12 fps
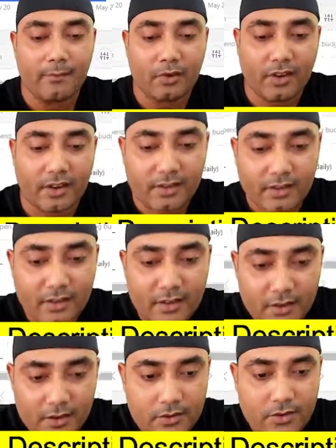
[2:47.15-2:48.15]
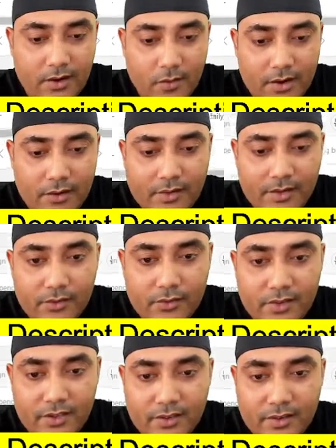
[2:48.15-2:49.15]
Okay, so now what you can do
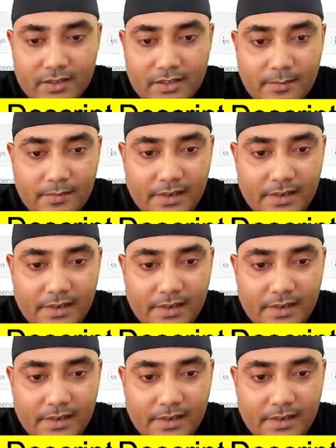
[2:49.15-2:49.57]
is you can simply